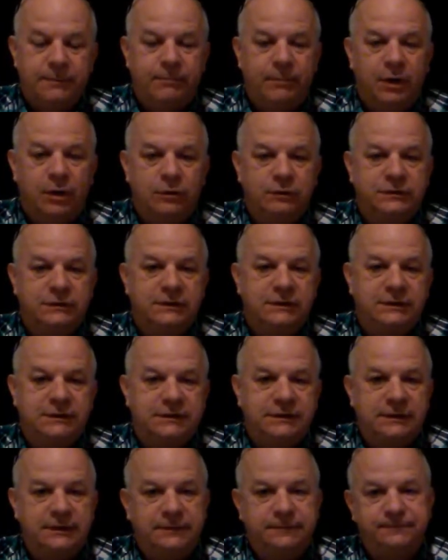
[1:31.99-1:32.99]

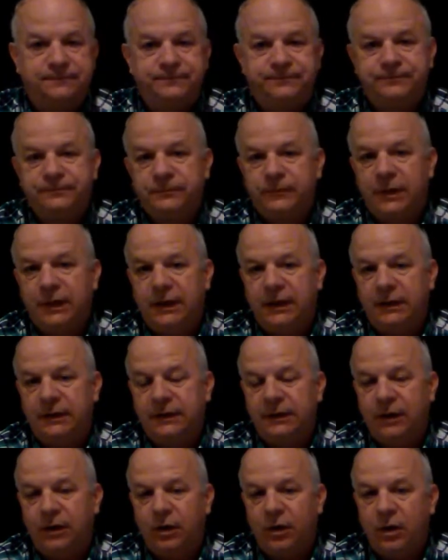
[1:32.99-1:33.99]
Moses and
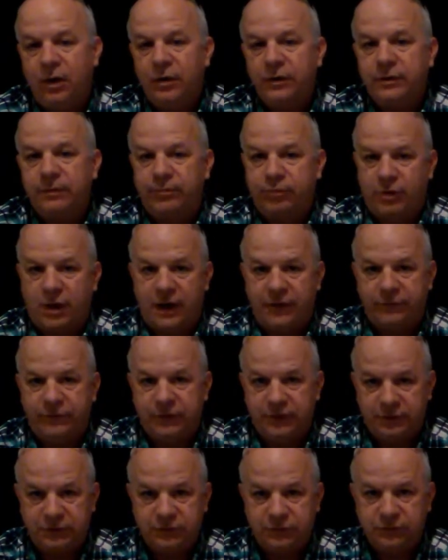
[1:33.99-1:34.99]
and all the
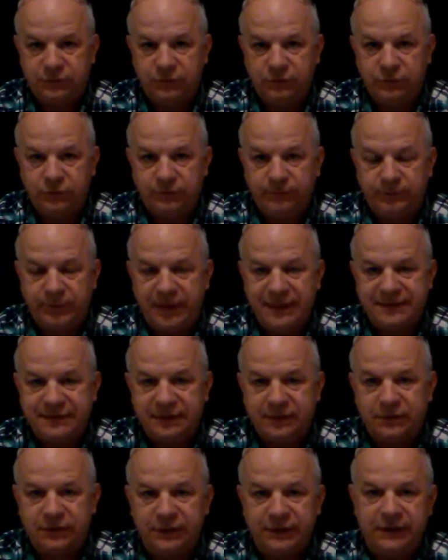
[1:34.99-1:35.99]
prophets
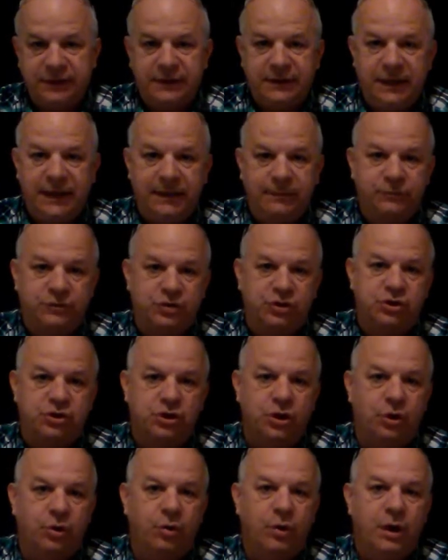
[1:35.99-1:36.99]
basically came to
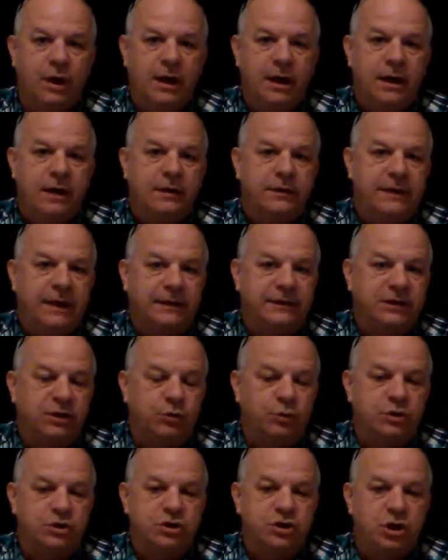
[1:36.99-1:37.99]
show that
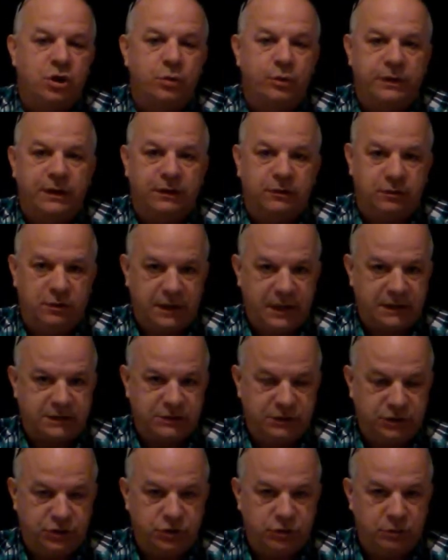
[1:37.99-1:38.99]
there was no one that could
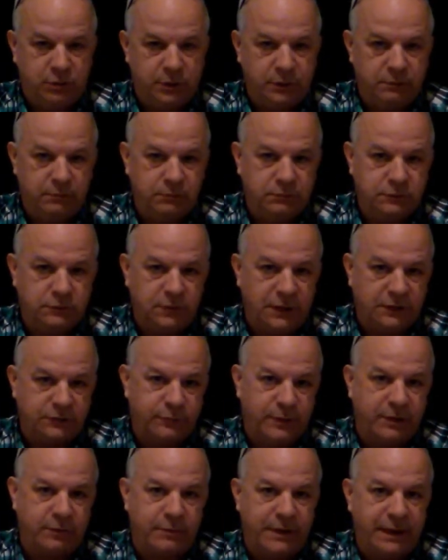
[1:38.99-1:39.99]
actually do it. So
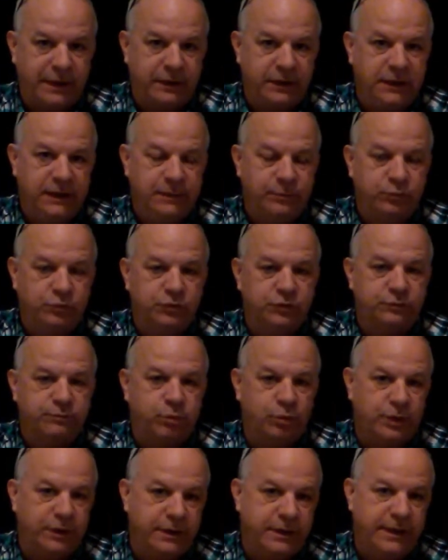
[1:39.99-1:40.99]
that's why the writer of Hebrews
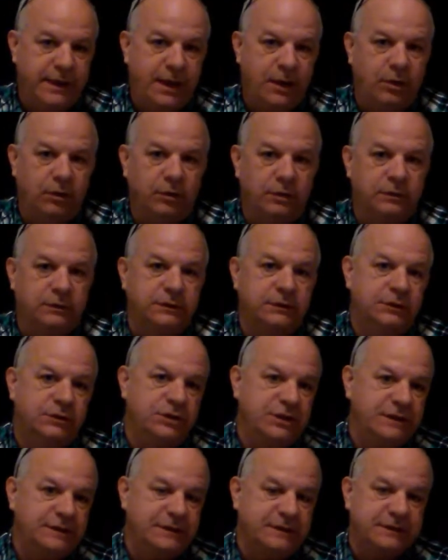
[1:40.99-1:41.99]
pointed it out. So
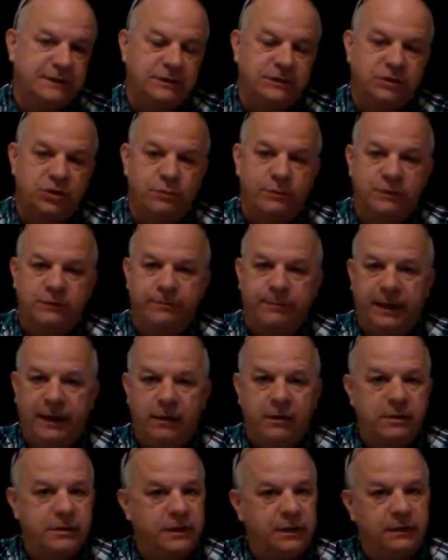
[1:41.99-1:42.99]
Jesus is so much
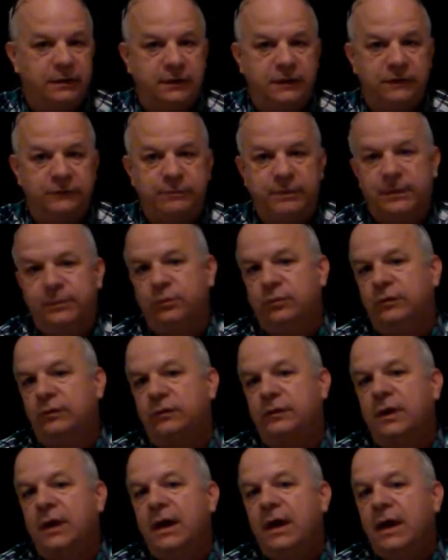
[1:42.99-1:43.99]
better than these people.
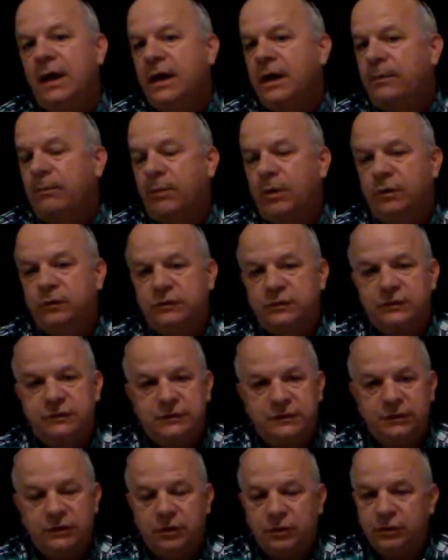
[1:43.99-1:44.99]
He's
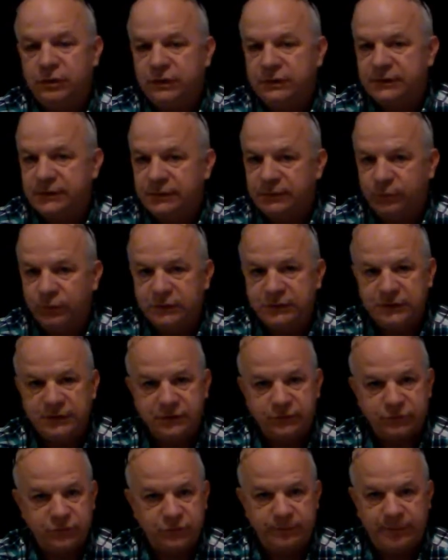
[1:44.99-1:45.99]
Moses, you know, he
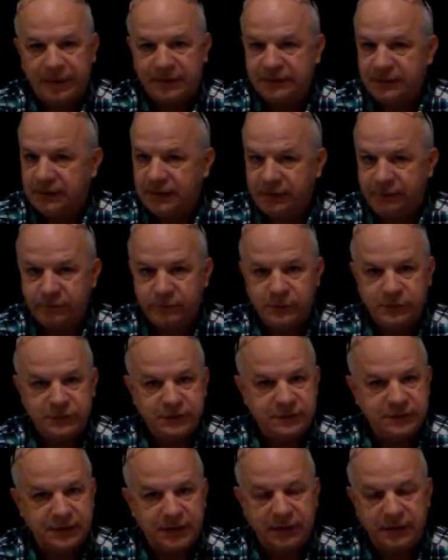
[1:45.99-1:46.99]
wasn't disrespecting anyone.
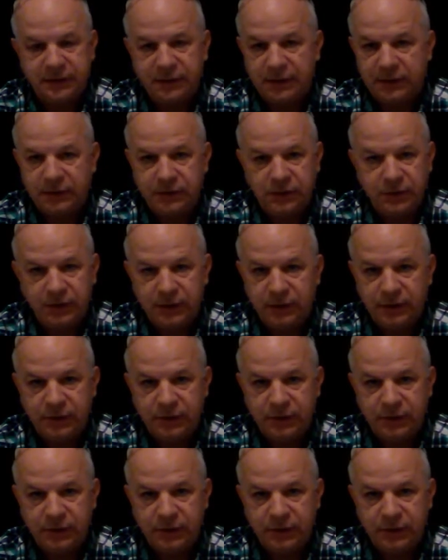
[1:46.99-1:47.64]
He's just saying that